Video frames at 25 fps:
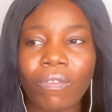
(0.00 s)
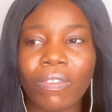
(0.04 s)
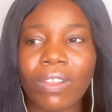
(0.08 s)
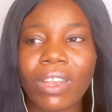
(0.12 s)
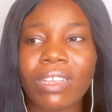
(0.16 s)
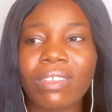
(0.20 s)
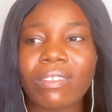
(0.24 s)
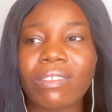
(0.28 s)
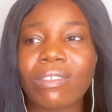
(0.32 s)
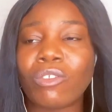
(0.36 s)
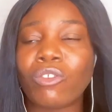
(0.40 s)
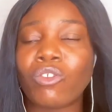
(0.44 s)

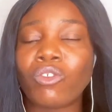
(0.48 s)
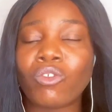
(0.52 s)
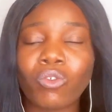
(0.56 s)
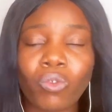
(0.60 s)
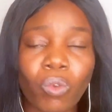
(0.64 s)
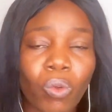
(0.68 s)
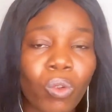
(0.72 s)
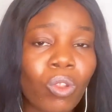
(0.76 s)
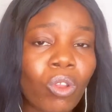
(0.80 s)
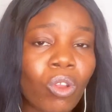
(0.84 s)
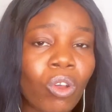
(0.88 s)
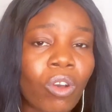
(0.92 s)
Let's
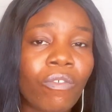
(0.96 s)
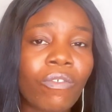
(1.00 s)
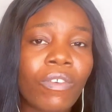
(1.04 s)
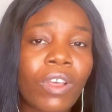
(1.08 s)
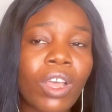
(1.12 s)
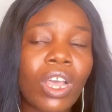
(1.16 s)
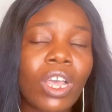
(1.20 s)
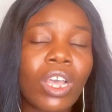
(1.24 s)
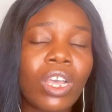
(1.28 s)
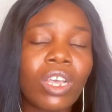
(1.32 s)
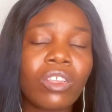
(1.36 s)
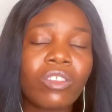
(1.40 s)
show love
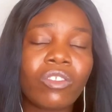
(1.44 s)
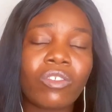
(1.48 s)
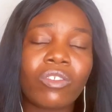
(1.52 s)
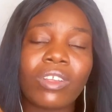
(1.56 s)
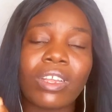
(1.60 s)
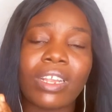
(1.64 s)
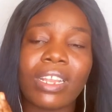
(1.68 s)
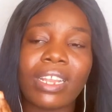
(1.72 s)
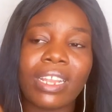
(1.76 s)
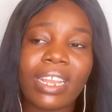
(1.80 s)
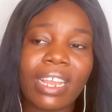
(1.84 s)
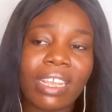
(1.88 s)
to
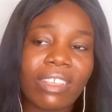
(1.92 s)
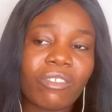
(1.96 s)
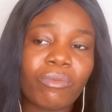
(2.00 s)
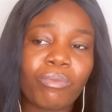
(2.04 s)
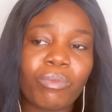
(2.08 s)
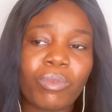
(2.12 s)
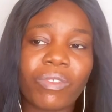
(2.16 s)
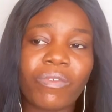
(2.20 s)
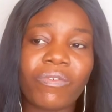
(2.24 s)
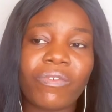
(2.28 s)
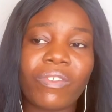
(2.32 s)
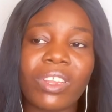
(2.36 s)
the less
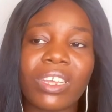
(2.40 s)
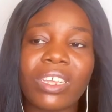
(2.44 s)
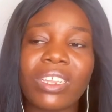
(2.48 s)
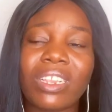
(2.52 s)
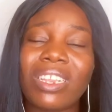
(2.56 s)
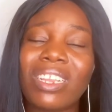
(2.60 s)
privileged.